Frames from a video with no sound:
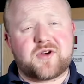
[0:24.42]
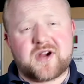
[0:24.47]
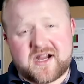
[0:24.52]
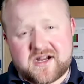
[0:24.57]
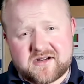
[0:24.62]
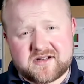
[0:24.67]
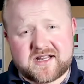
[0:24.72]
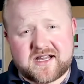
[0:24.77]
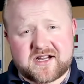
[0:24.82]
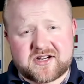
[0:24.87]

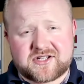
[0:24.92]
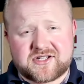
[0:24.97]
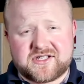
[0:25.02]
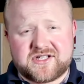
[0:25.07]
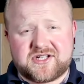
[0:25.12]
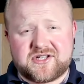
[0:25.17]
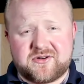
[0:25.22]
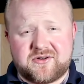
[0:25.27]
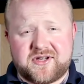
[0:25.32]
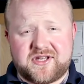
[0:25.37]
Prior to
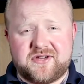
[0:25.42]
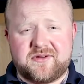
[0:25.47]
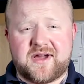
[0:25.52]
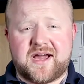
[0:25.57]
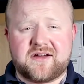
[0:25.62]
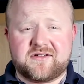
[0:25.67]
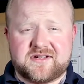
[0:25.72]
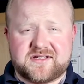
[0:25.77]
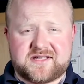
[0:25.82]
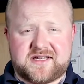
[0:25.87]
actually showing you
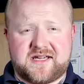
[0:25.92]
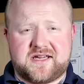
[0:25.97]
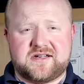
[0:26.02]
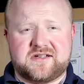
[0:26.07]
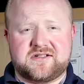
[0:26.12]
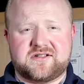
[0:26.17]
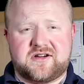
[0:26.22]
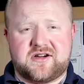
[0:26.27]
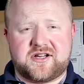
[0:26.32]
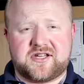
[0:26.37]
how to scan
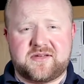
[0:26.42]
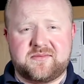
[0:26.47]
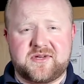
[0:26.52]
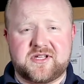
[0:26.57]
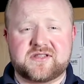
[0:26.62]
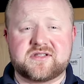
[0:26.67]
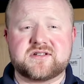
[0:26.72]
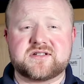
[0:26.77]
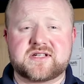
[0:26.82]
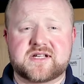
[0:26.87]
a
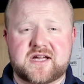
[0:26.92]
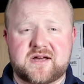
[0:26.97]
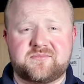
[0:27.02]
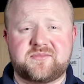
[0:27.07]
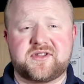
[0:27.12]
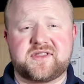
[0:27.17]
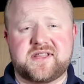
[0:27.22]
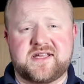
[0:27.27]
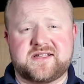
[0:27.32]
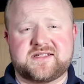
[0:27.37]
document, there's a
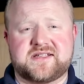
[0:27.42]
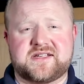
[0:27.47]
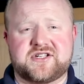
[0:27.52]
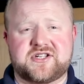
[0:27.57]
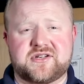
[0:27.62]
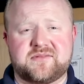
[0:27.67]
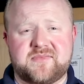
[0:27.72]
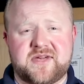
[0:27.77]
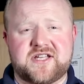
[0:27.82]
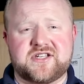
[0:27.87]
couple things I
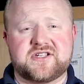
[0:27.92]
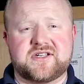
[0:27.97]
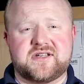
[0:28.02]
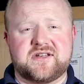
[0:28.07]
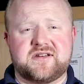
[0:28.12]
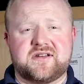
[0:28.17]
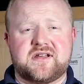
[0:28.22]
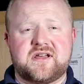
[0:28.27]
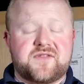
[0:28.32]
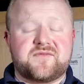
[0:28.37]
should mention.